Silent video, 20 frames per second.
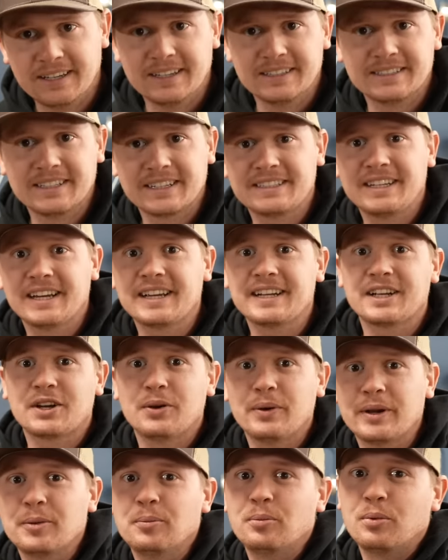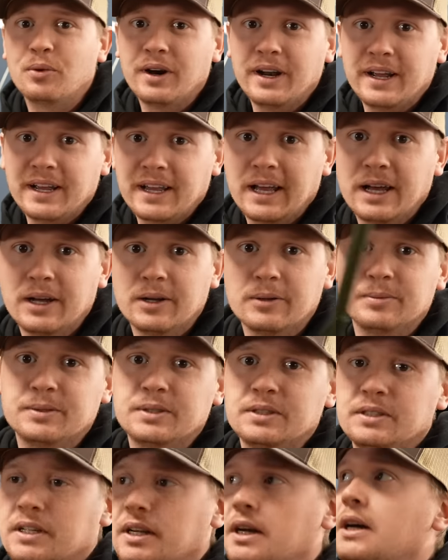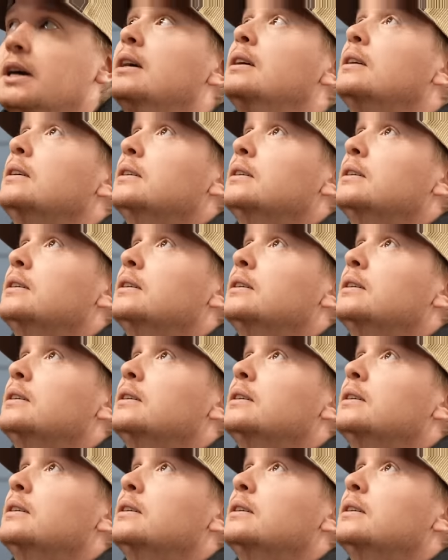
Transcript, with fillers: It's like taking a quick break helps to